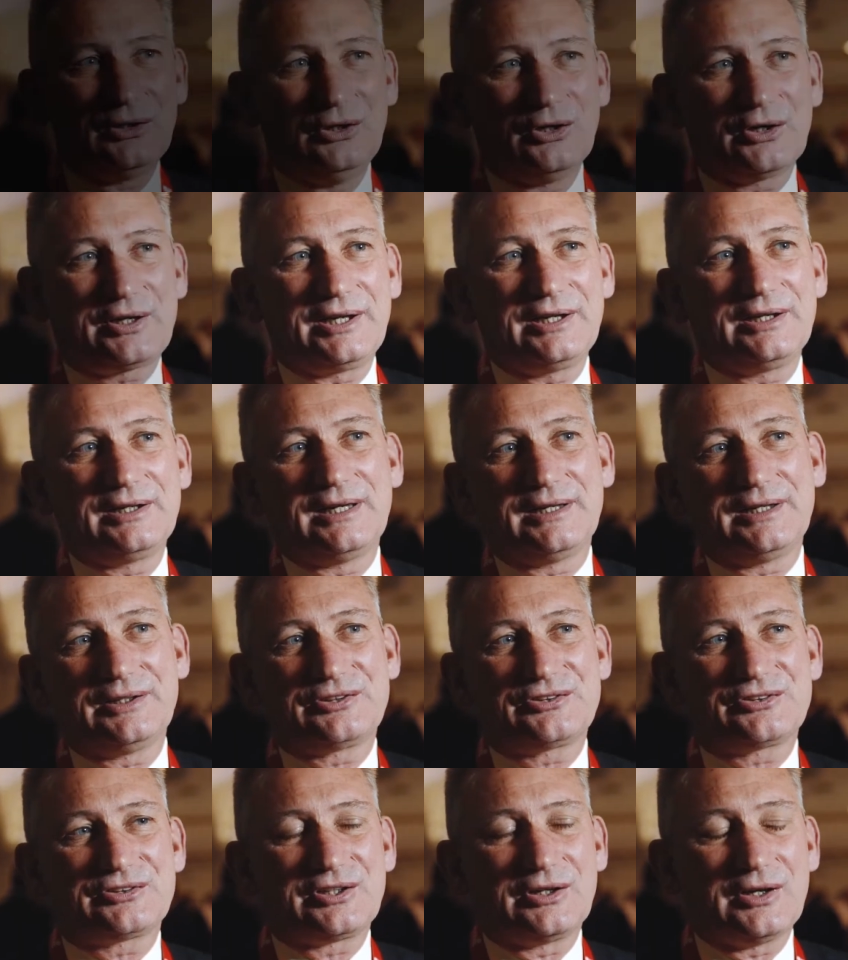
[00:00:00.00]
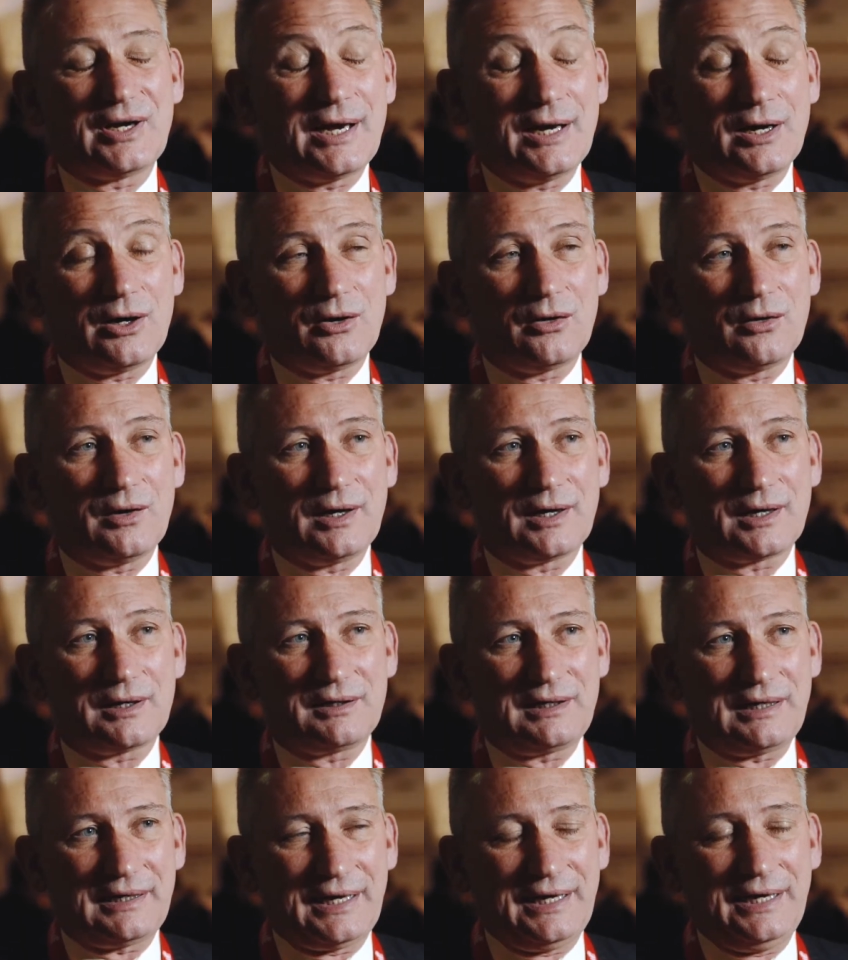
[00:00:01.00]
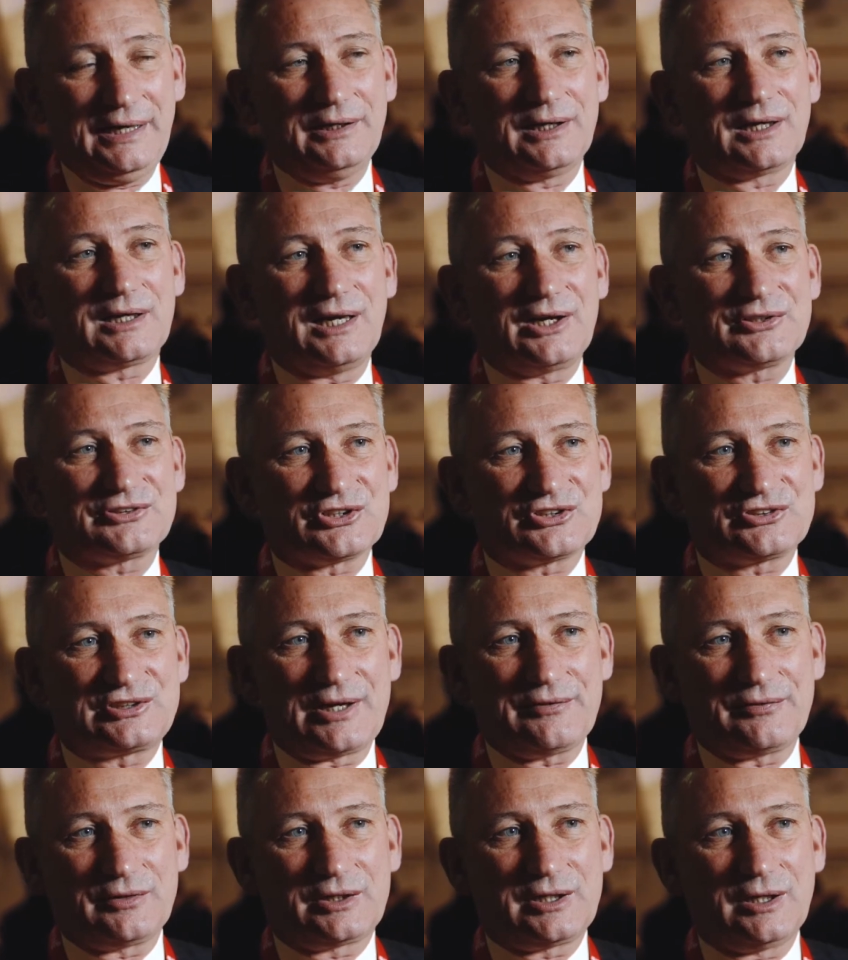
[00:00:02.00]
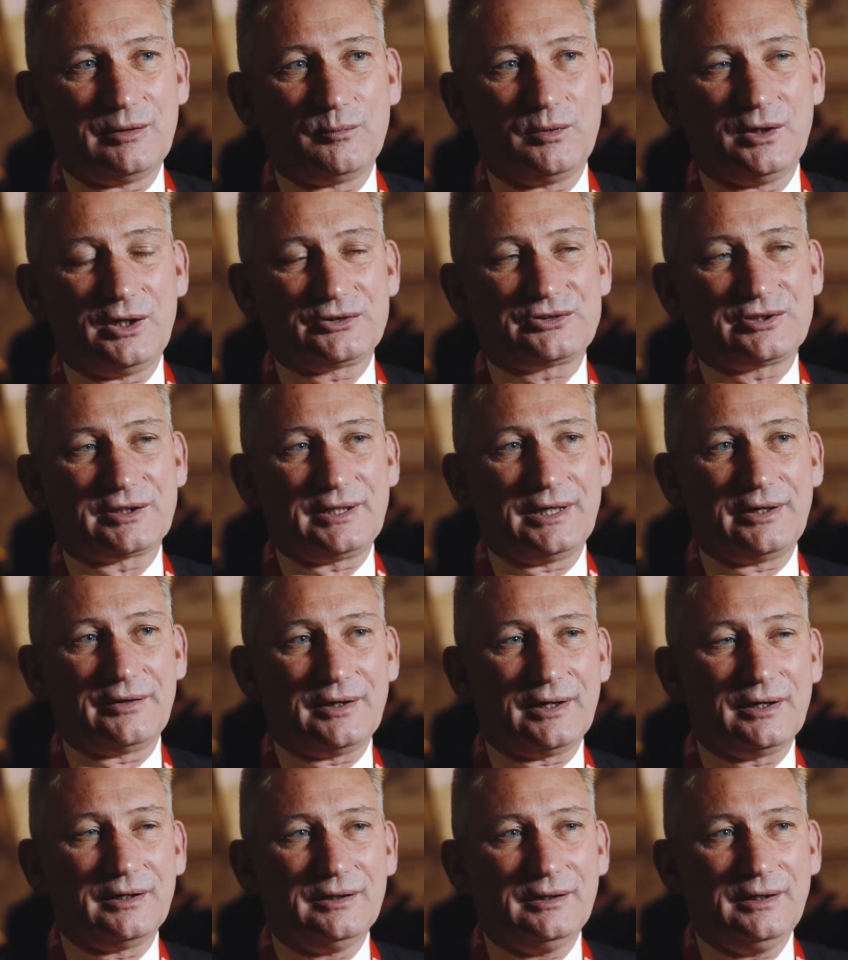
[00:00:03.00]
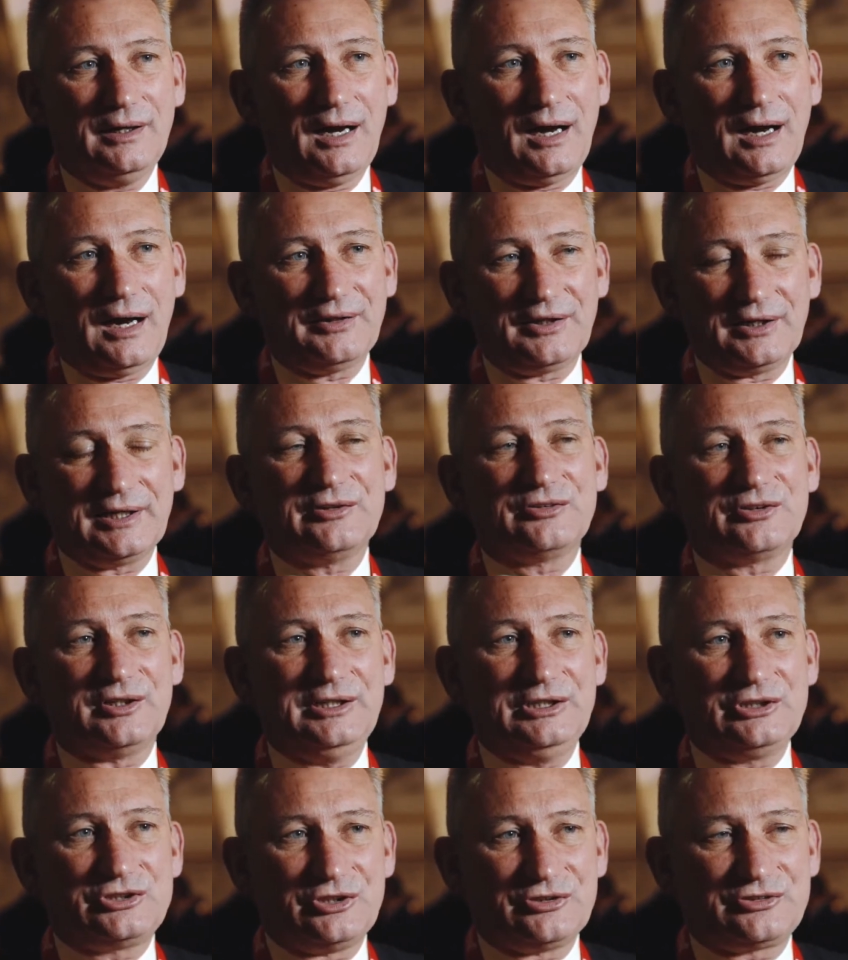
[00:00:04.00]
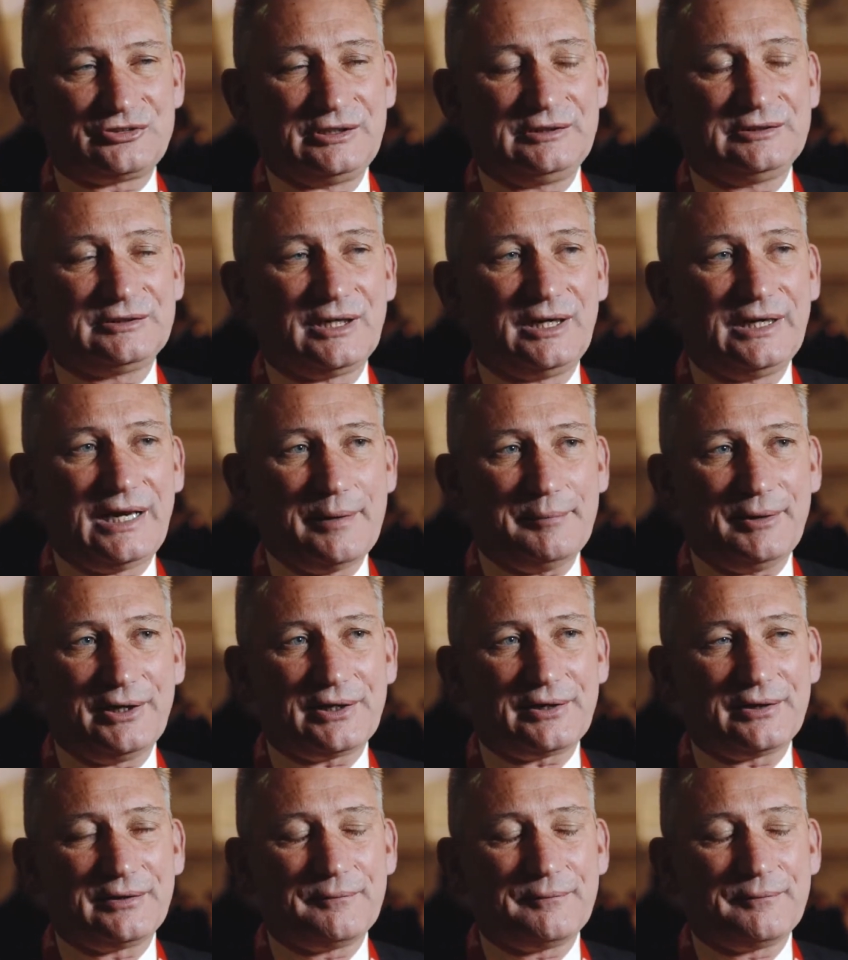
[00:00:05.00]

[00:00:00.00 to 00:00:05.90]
Looking as to how Hayne and ClusterSeven can work together, I think is an interesting dynamic.